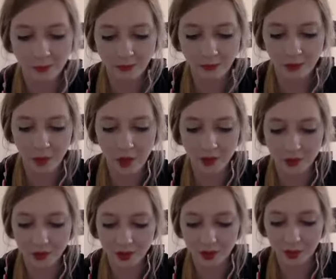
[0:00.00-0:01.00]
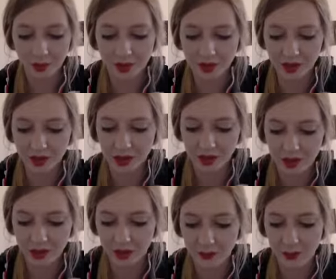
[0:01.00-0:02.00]
all the resources that they need
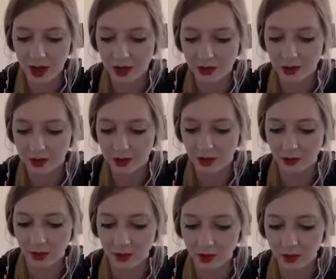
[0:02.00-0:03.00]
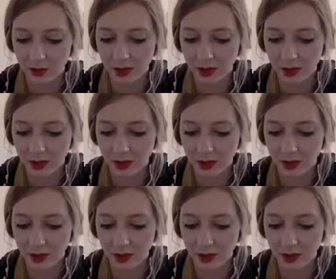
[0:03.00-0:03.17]
to make the technology.